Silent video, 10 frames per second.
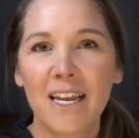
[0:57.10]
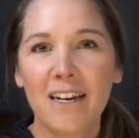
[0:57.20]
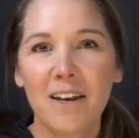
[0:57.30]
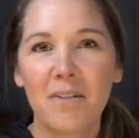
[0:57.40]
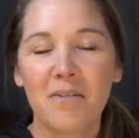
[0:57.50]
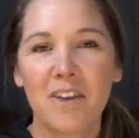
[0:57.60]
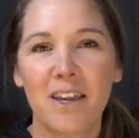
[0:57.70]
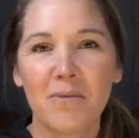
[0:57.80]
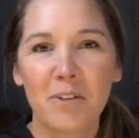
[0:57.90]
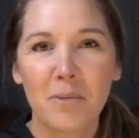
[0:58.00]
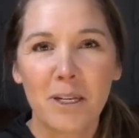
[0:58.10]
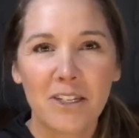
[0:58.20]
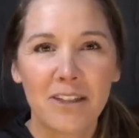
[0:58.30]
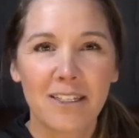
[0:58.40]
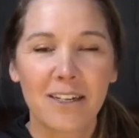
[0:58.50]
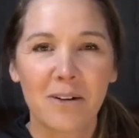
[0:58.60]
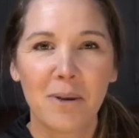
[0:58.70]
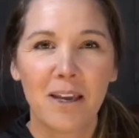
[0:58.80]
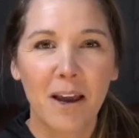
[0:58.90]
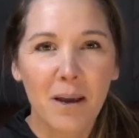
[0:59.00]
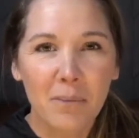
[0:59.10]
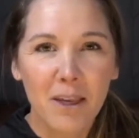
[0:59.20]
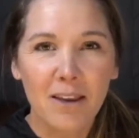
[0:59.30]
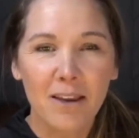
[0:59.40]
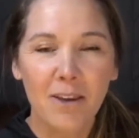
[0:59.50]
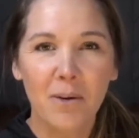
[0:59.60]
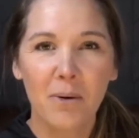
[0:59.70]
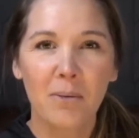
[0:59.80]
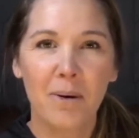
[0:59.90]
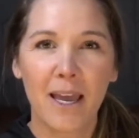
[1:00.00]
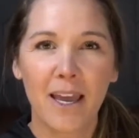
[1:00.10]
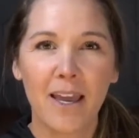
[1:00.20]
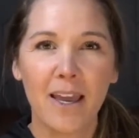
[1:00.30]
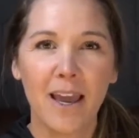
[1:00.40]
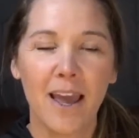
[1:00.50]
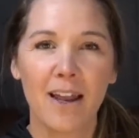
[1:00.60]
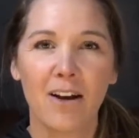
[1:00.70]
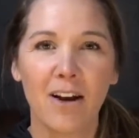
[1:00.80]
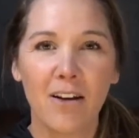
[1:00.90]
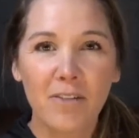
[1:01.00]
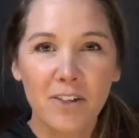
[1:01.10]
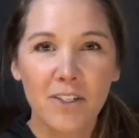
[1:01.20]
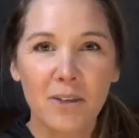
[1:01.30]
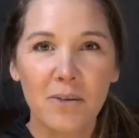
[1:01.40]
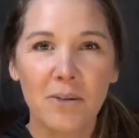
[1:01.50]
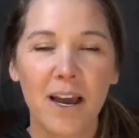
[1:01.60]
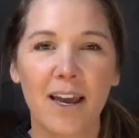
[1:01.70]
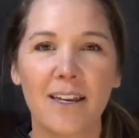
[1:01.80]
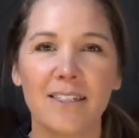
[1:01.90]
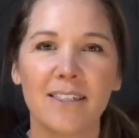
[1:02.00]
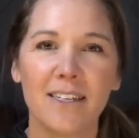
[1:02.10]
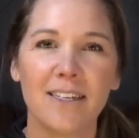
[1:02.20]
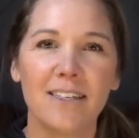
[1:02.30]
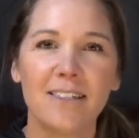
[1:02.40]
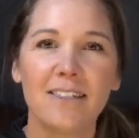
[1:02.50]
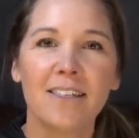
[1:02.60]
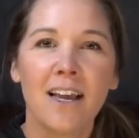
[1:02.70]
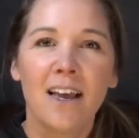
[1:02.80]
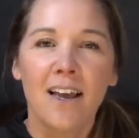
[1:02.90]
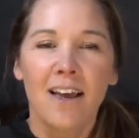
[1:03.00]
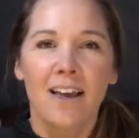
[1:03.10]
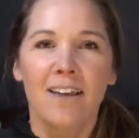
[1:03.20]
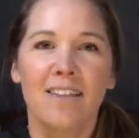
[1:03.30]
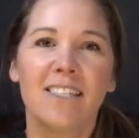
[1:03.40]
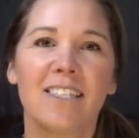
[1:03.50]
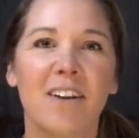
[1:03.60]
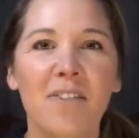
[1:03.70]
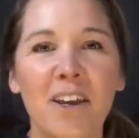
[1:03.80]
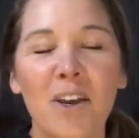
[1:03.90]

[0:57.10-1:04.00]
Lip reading: of the information that's gonna be coming your way and offered to you guys is the stuff that